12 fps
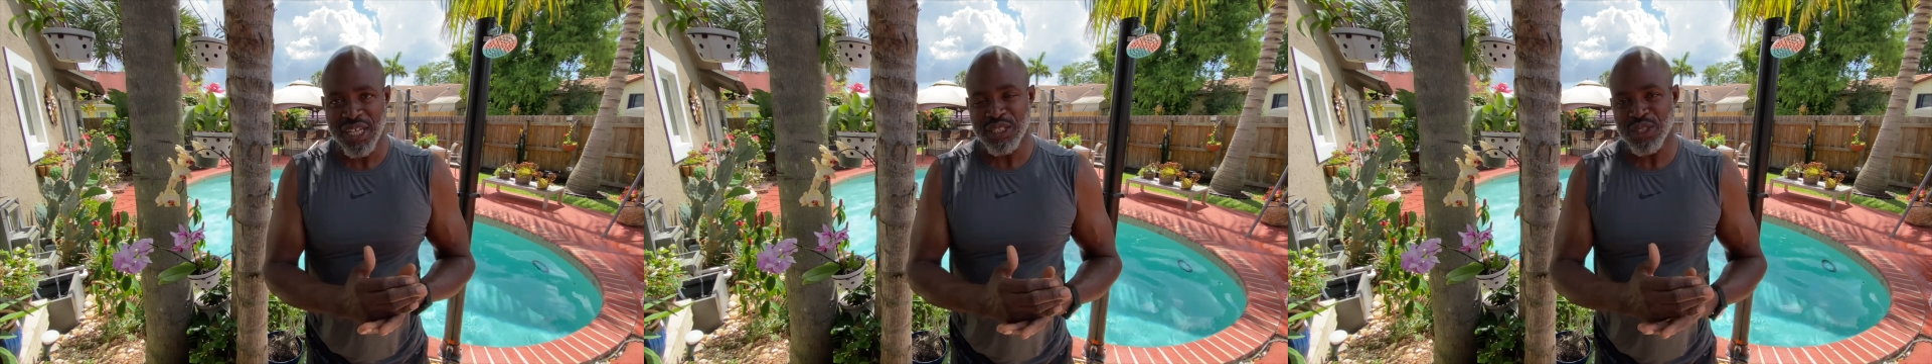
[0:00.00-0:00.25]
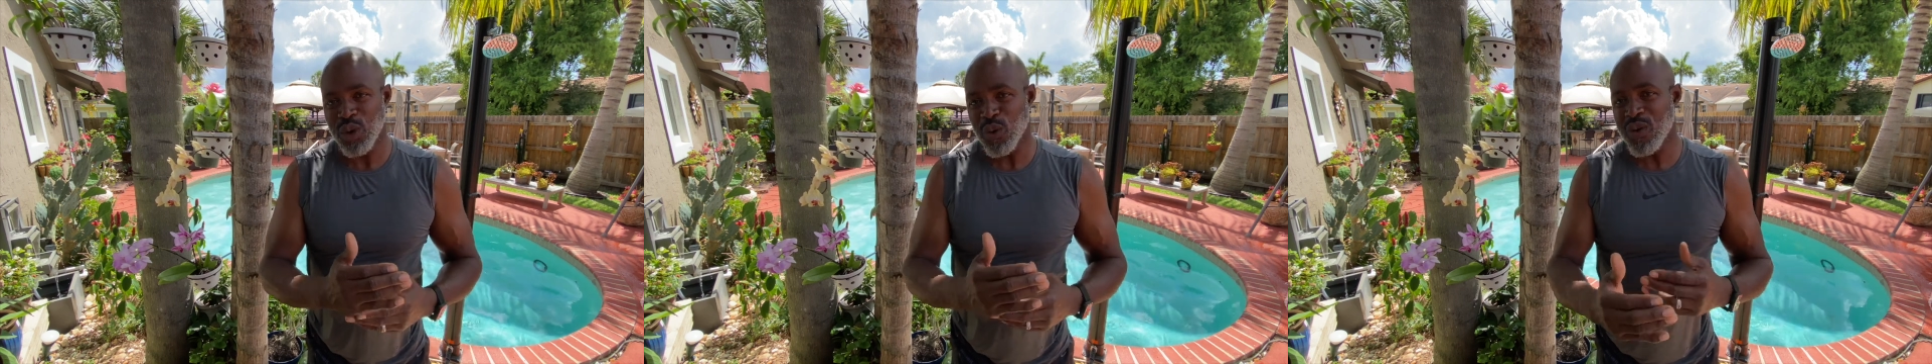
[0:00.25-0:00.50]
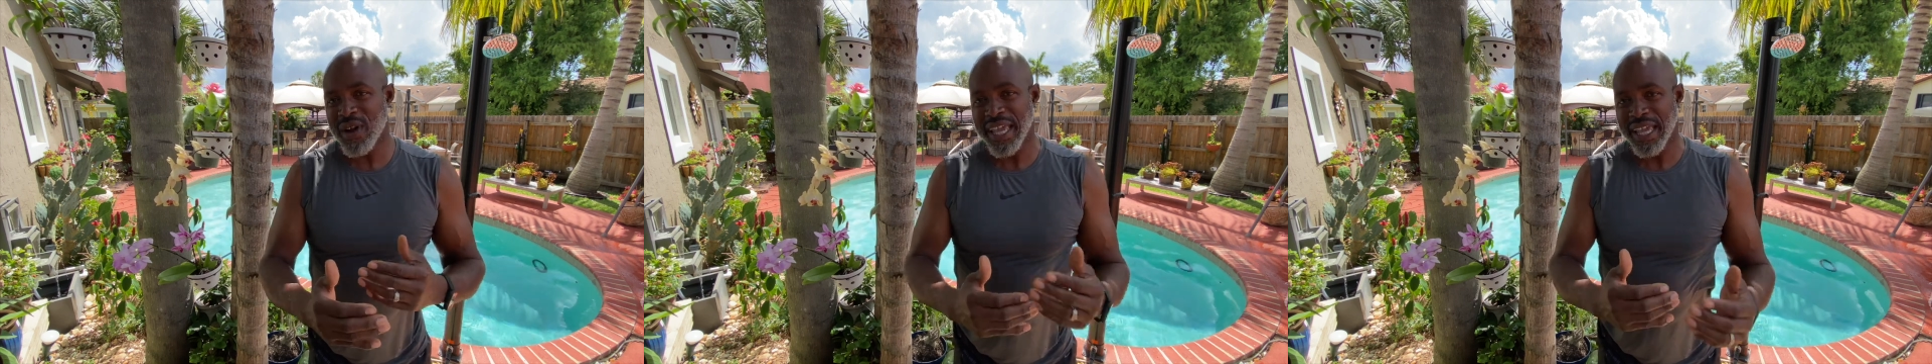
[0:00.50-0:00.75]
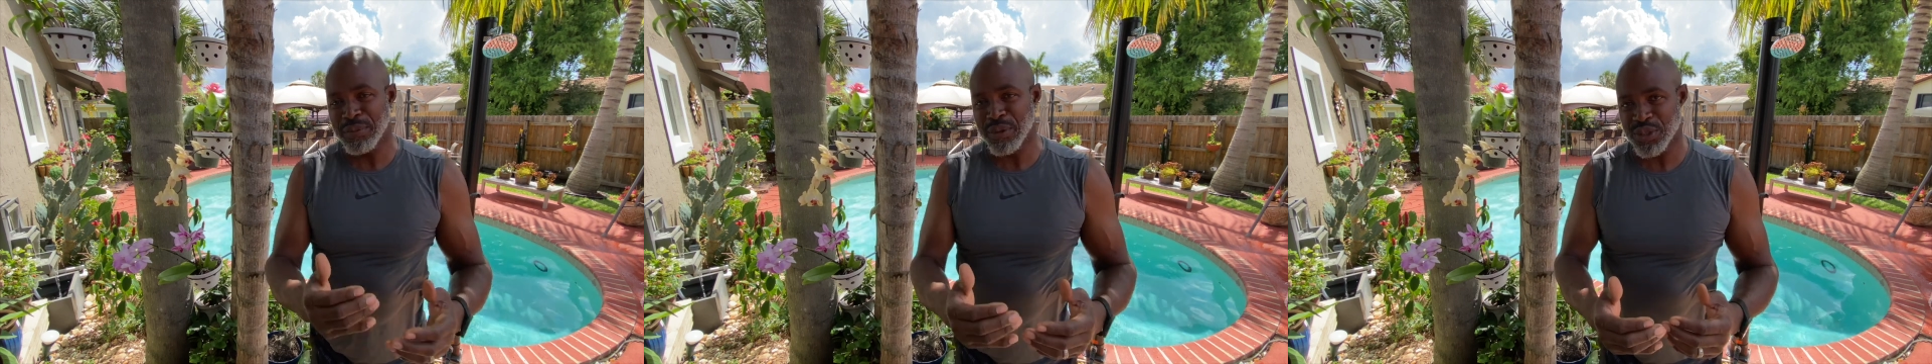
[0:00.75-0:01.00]
so we're
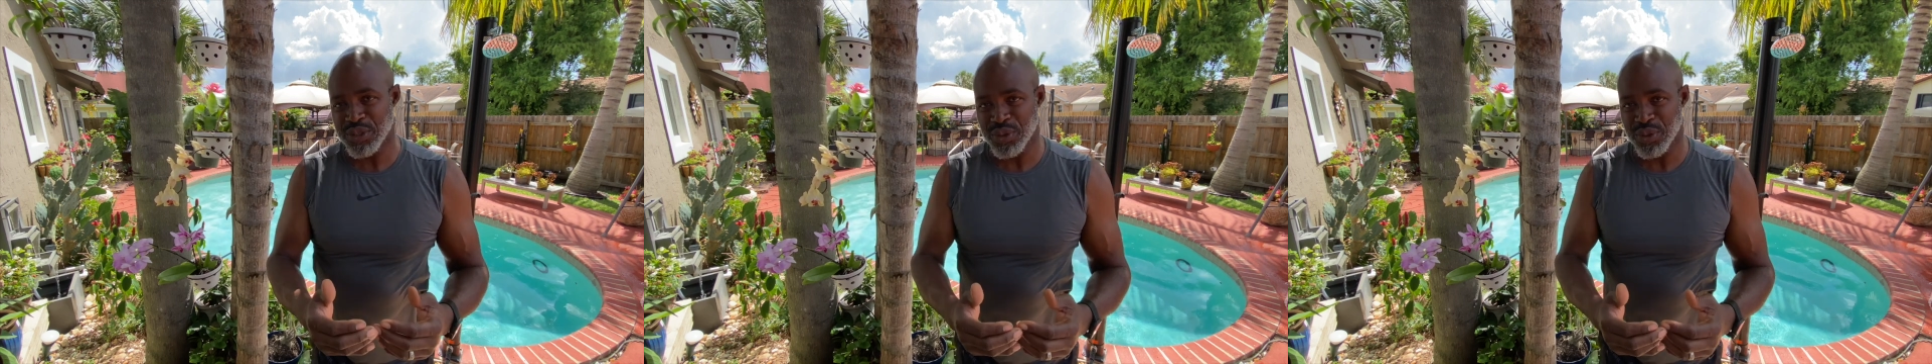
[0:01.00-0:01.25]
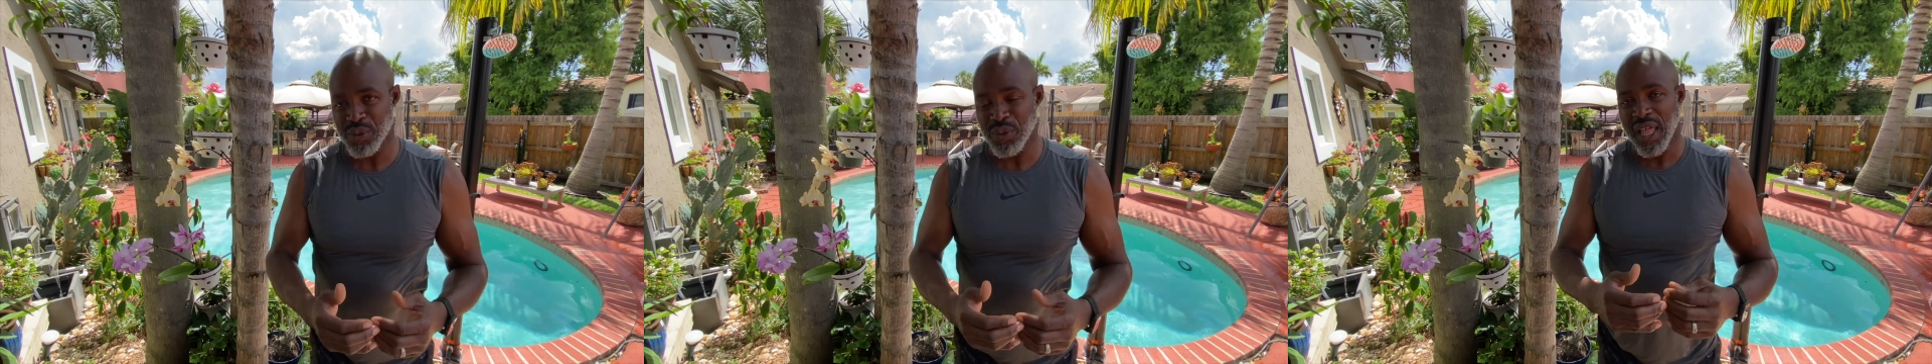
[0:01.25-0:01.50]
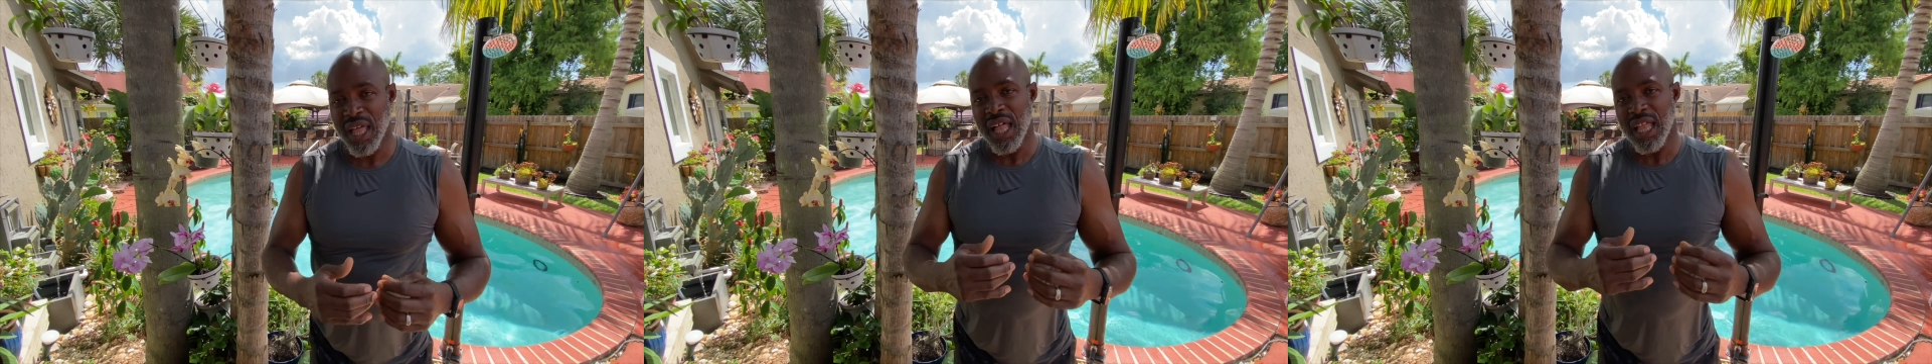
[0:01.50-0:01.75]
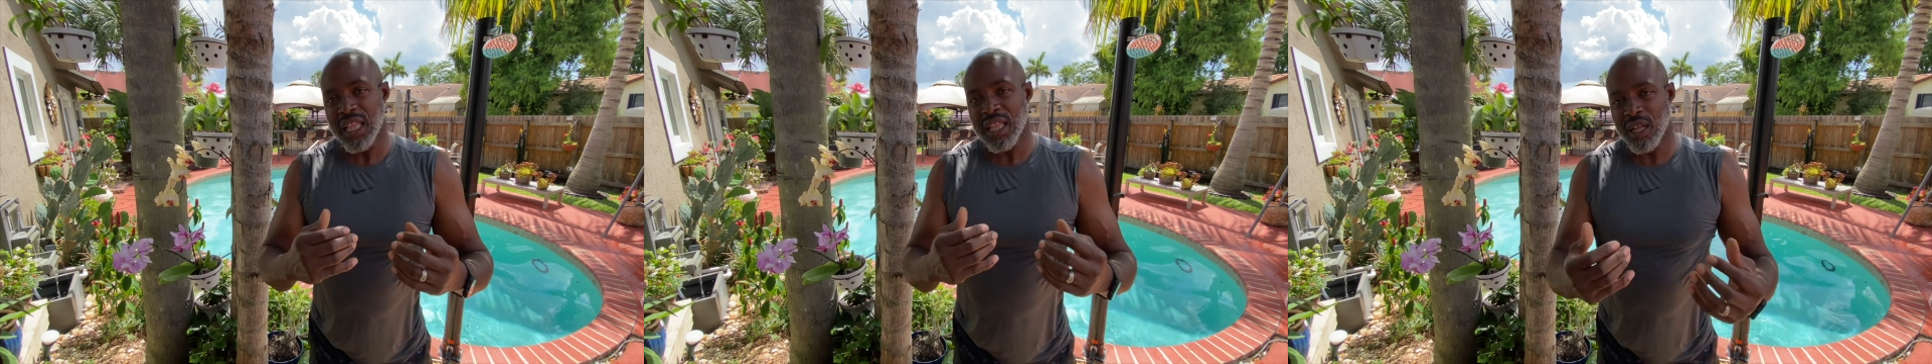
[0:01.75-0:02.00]
able to
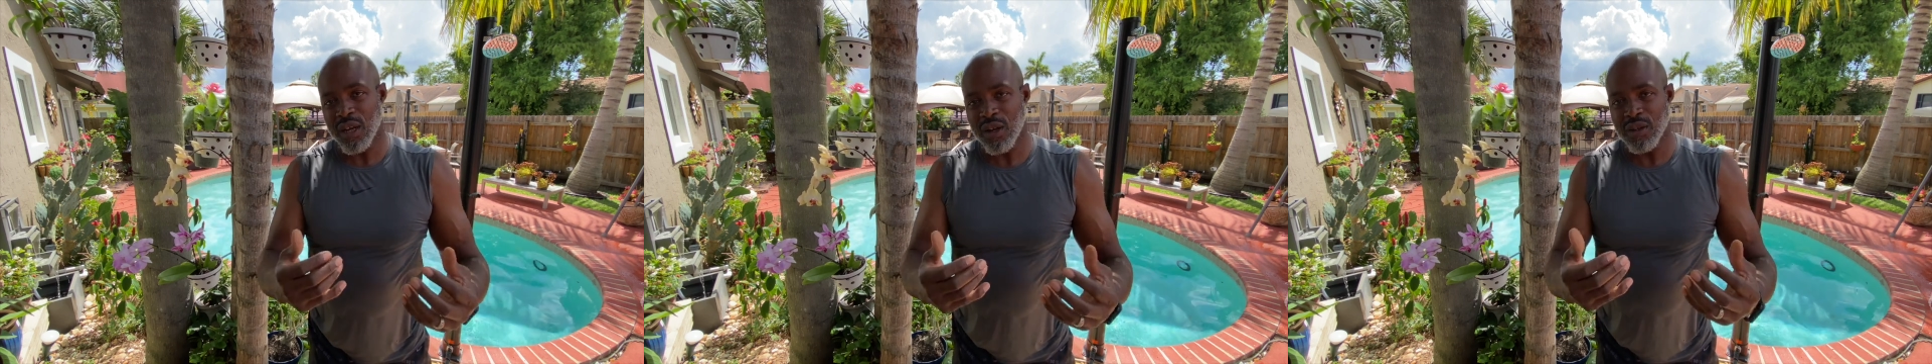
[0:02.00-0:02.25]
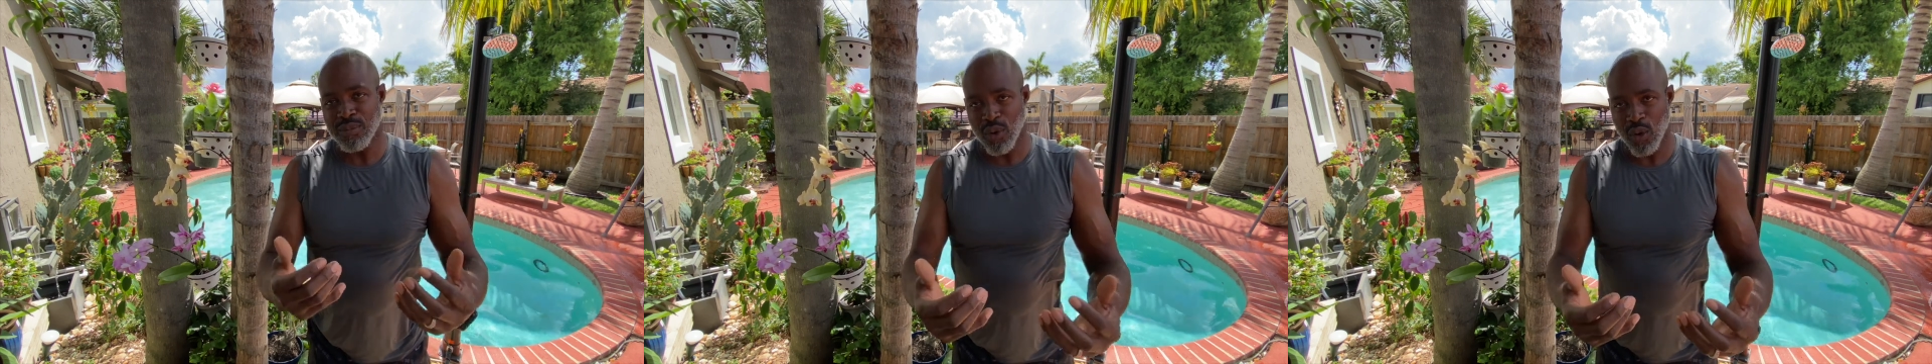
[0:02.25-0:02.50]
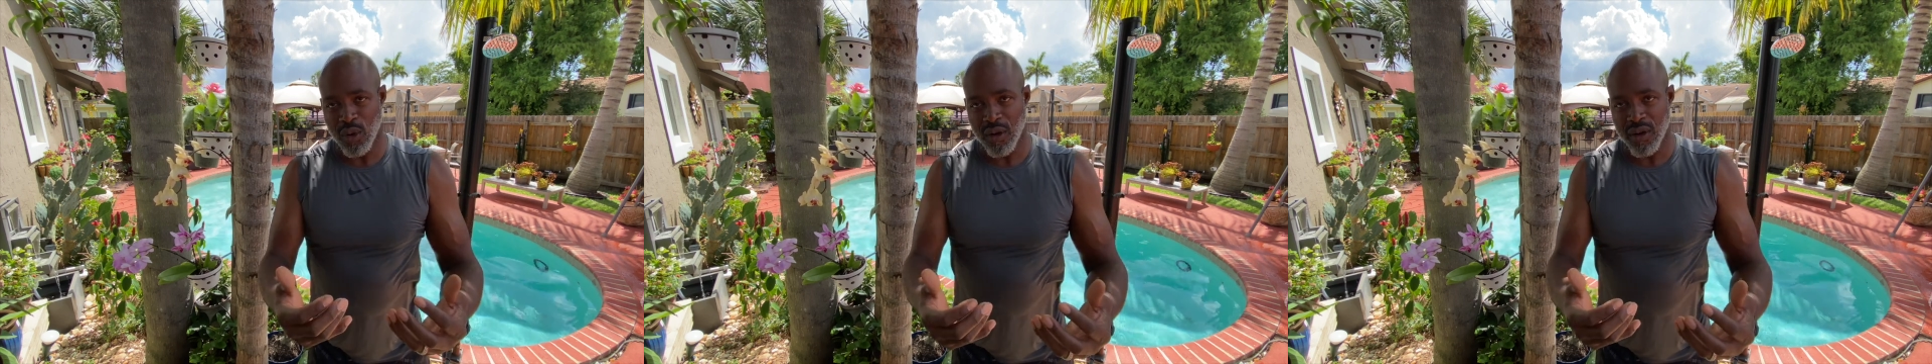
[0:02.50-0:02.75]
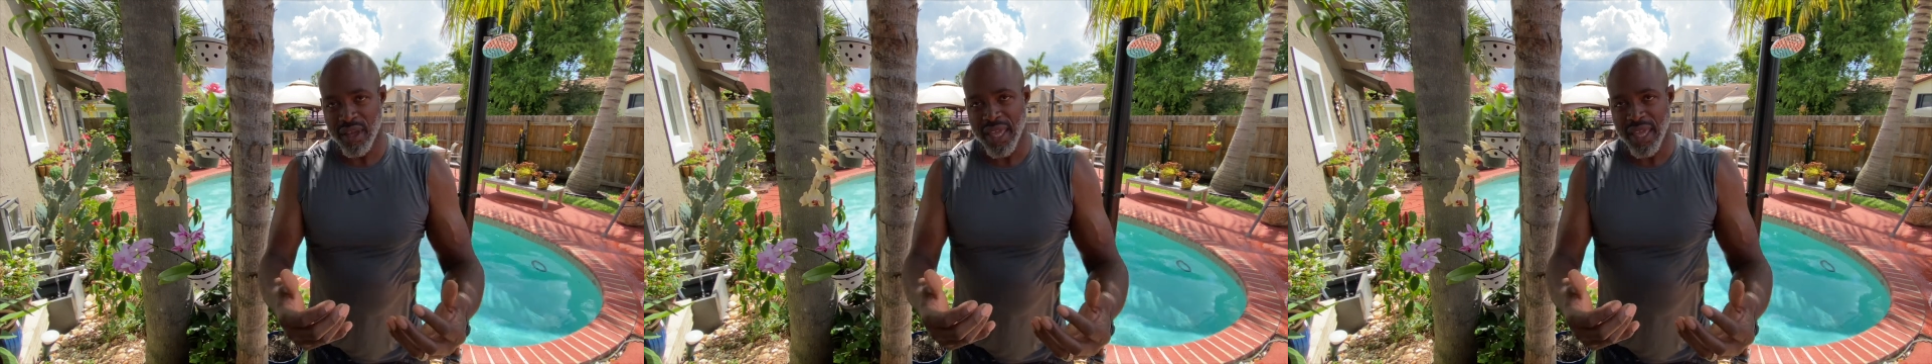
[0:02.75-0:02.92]
learn more